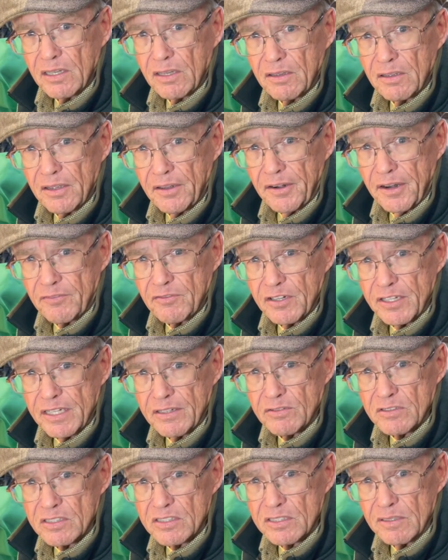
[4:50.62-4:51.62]
enough to give
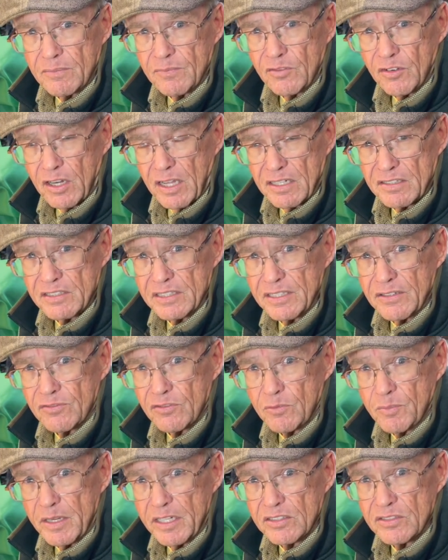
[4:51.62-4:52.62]
us some velocity
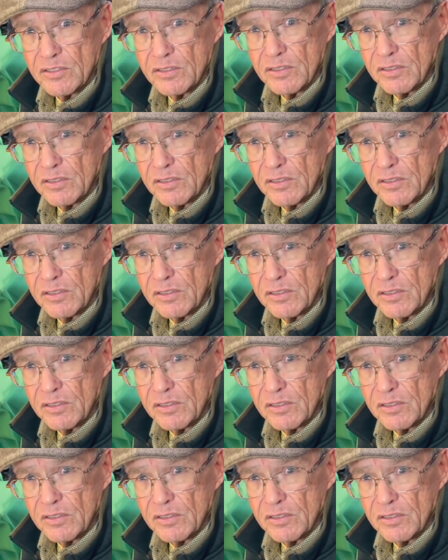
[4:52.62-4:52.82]
information.